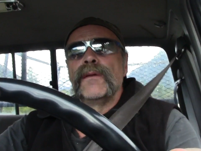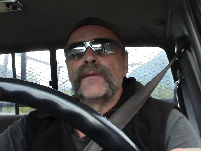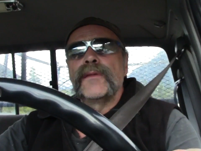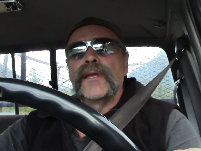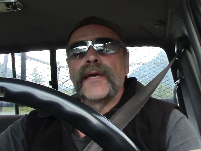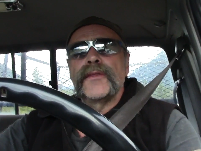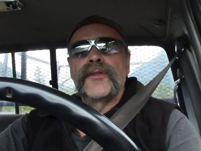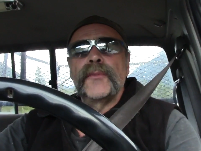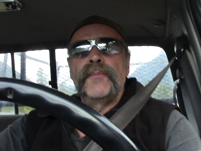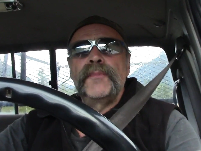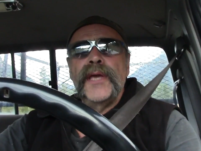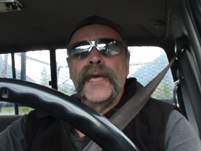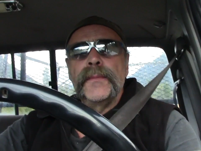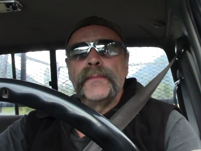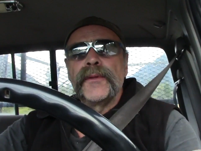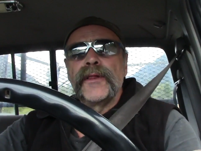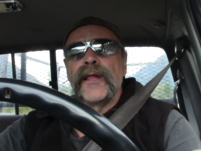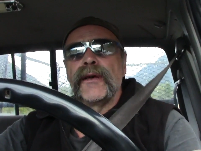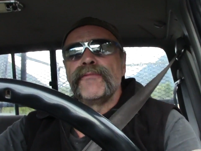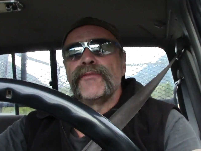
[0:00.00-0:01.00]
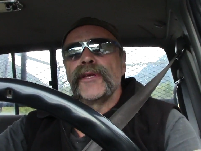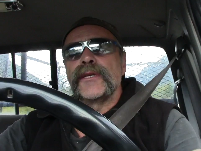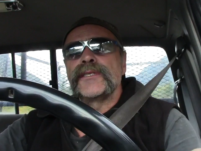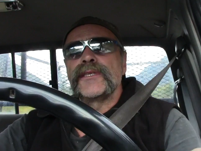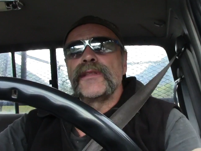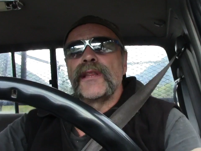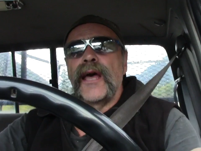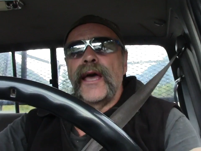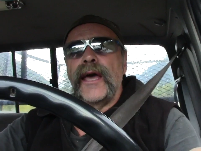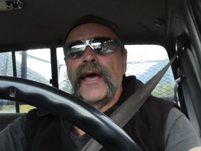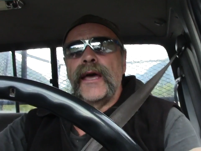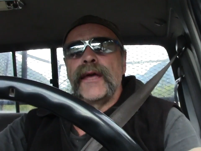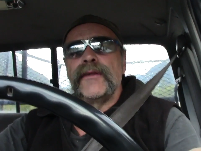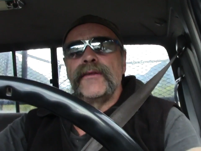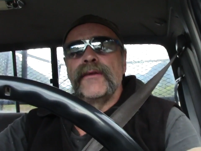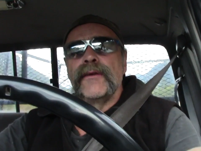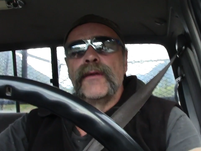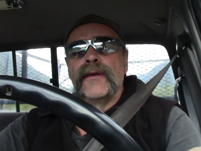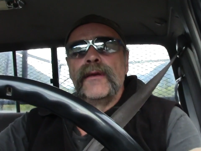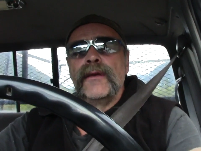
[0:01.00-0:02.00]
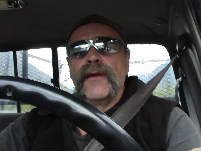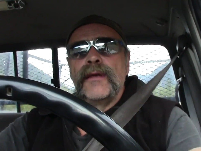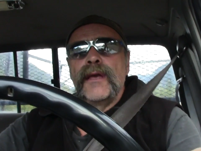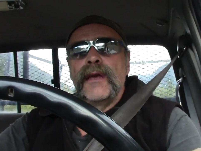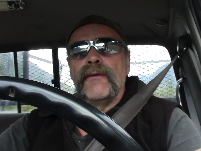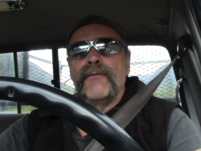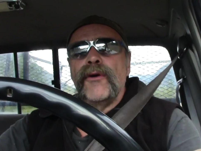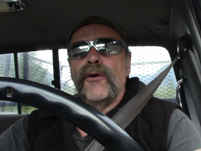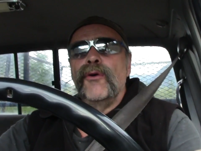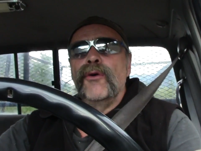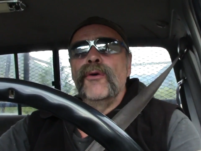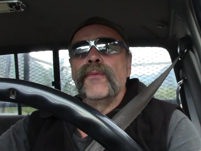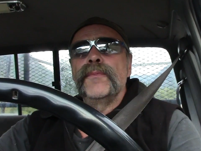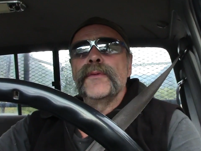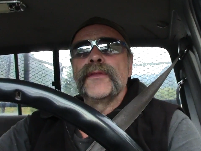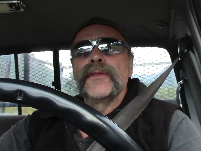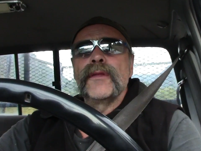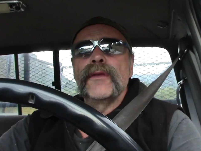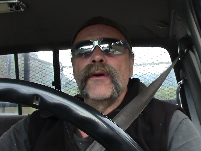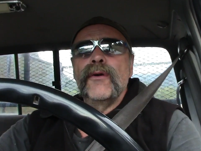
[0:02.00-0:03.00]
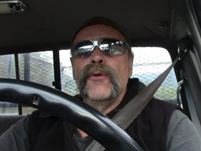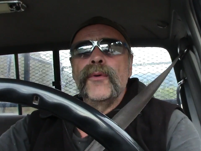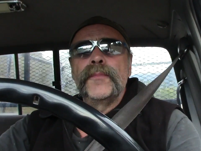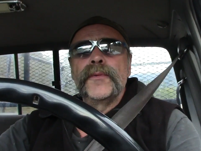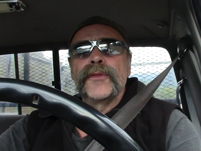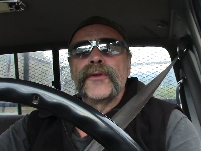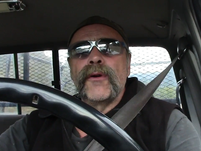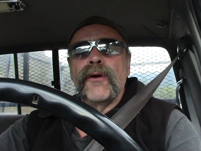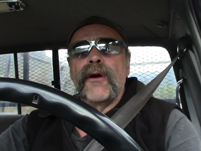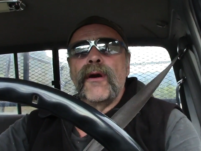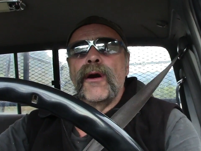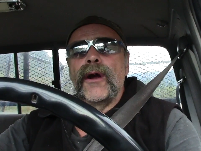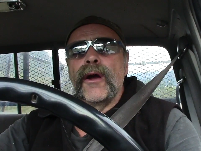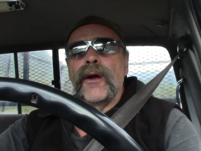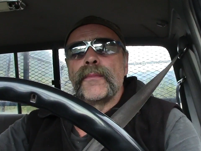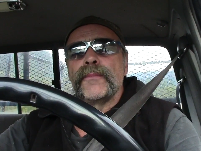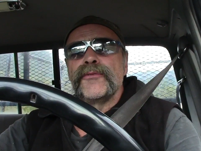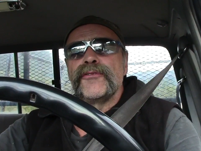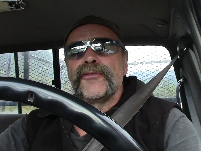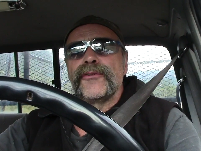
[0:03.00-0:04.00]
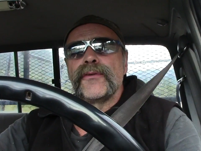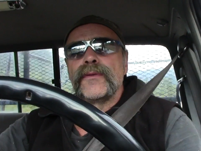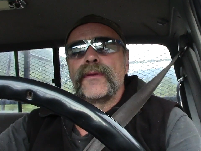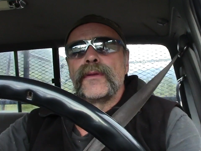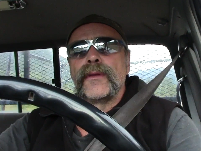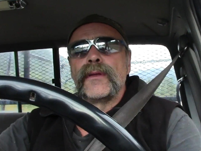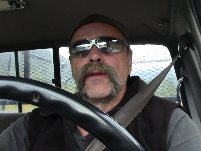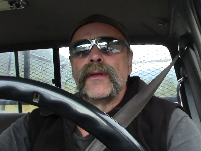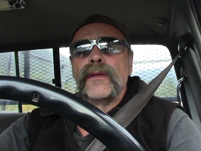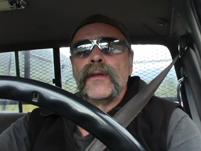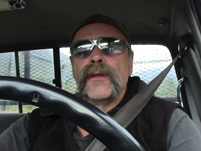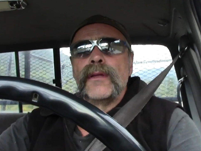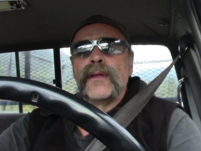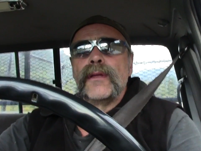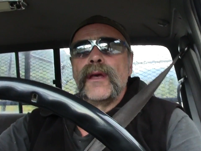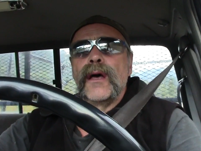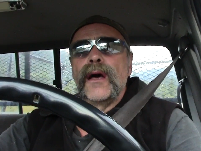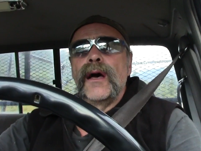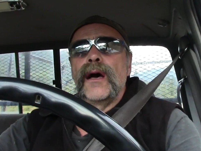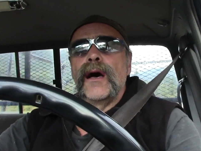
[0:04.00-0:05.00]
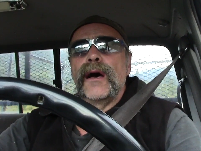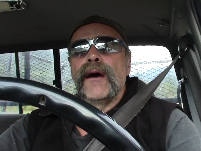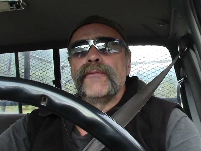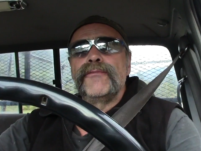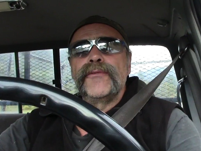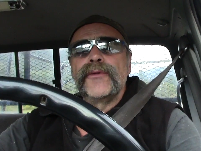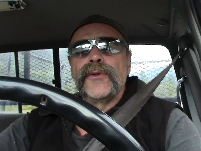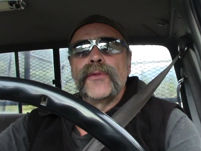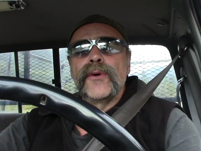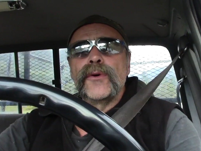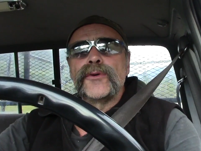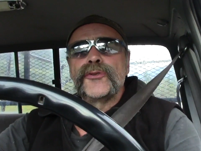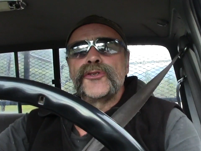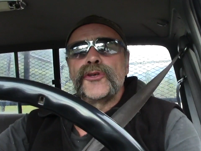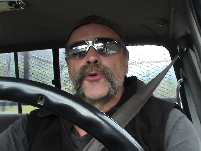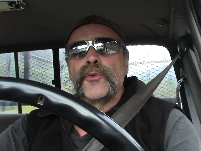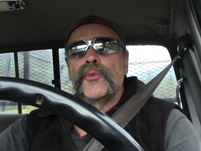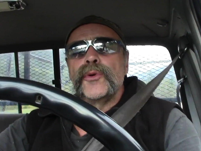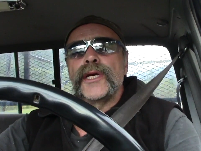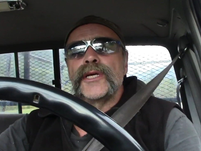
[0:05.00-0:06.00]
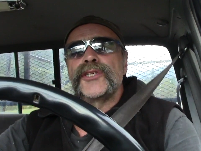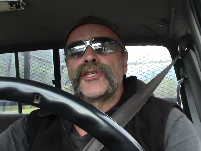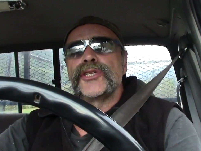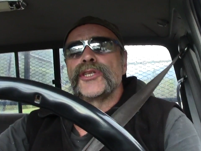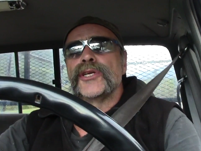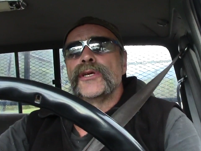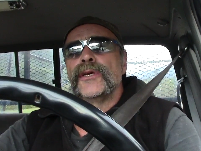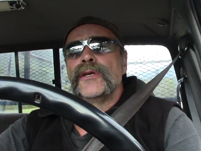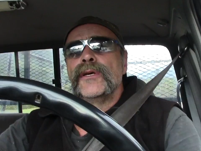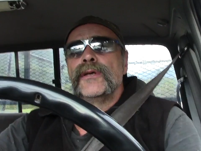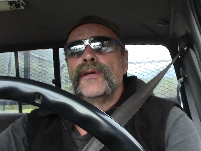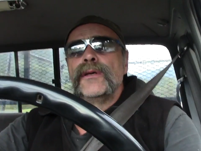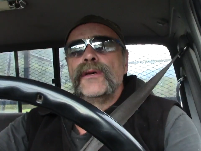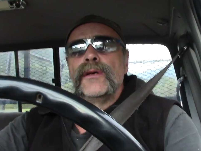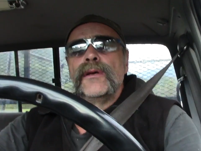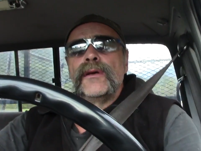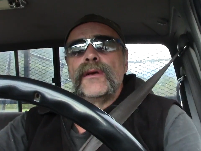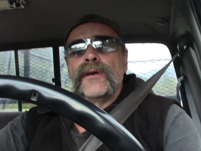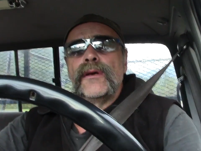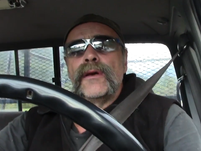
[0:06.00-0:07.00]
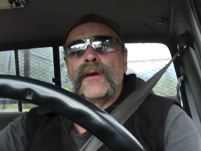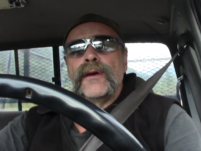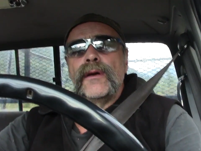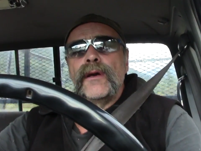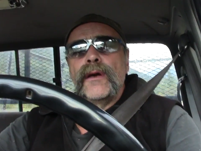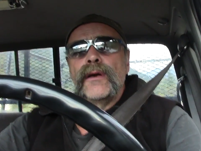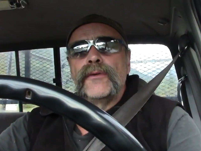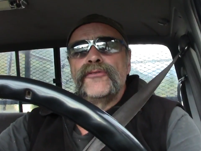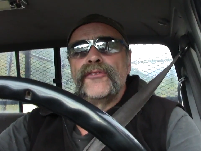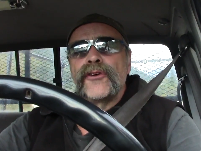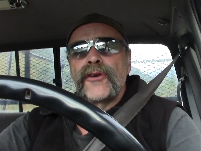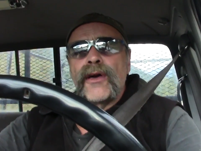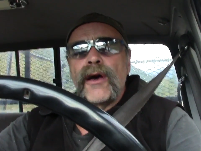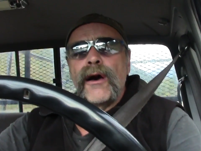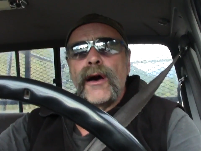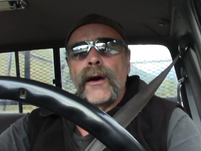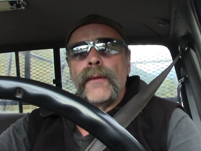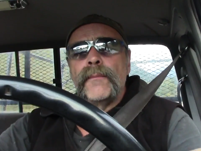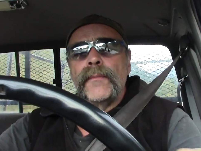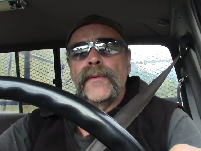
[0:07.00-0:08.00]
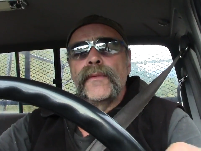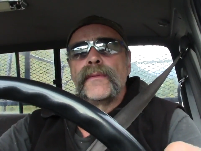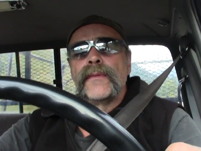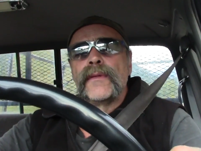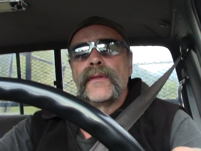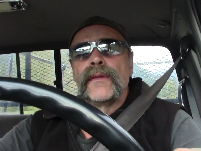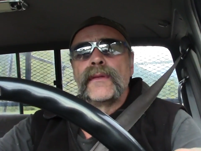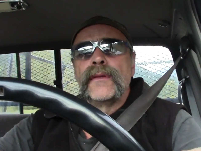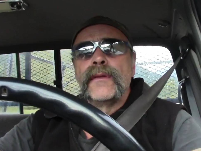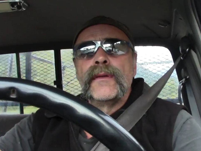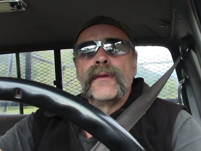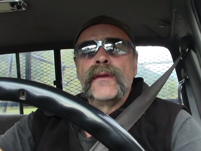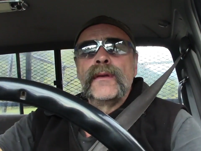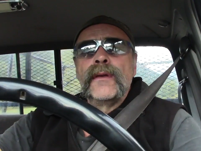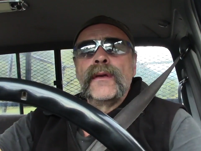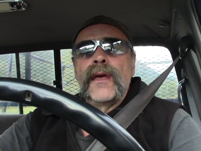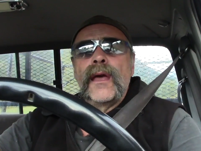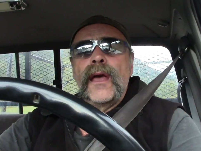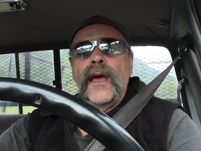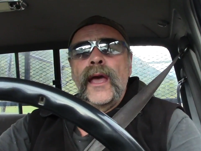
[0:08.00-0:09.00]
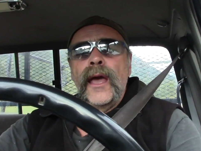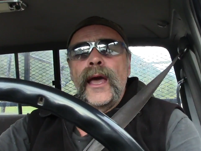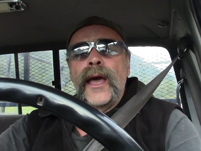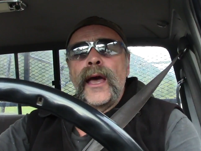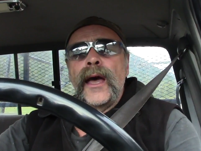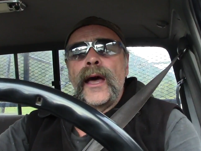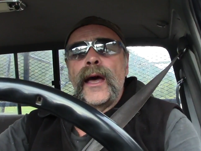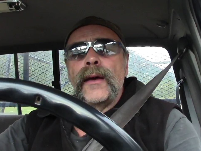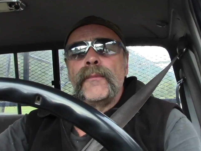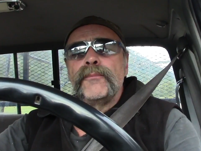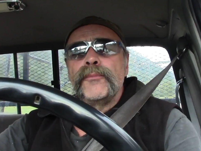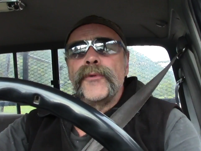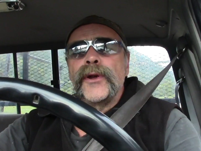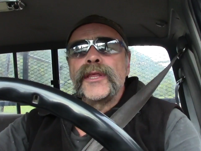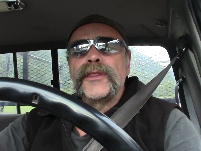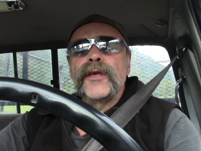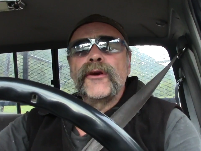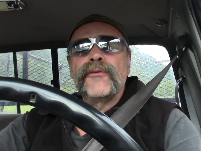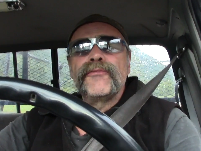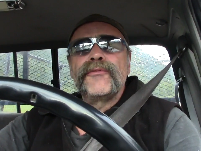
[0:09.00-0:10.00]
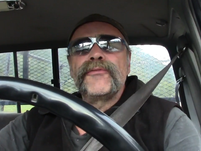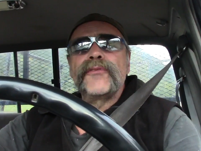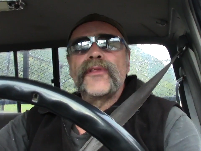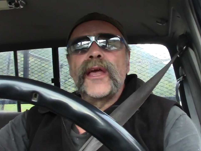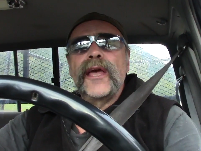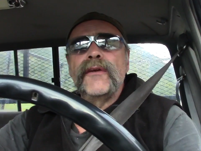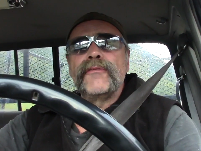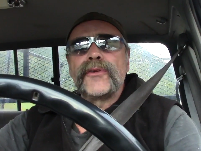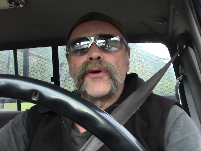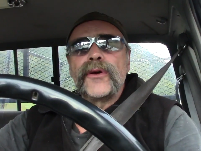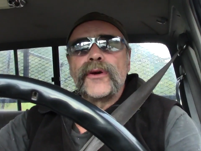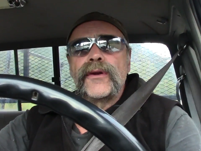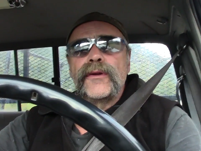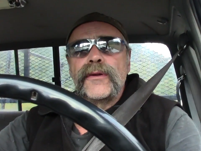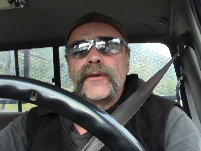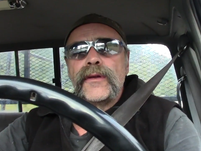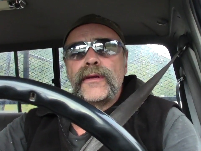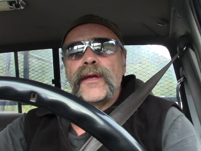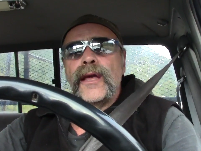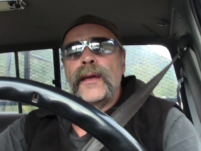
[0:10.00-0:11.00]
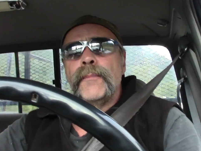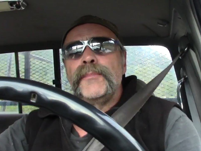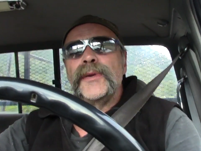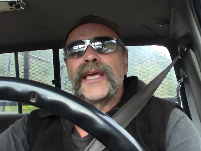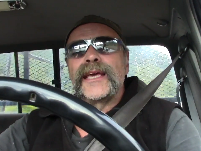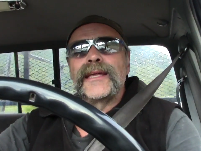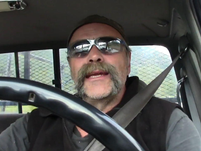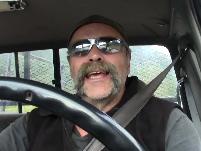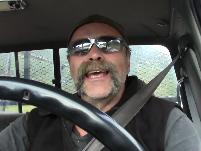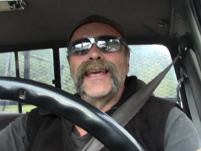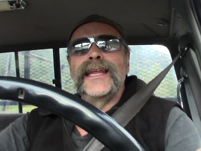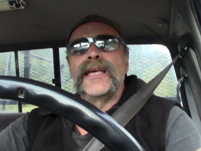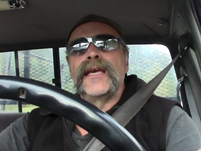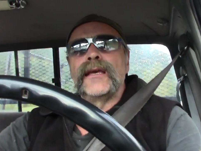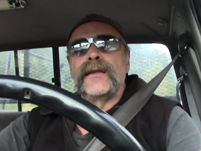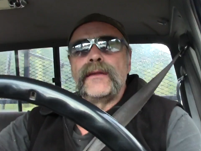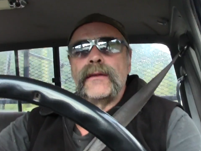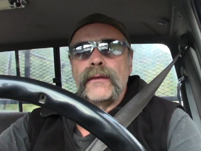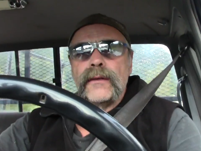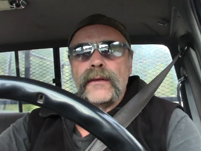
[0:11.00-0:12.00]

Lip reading: that the people of this land have opened their arms for those who wish to come and bring their flavor and be Canadian.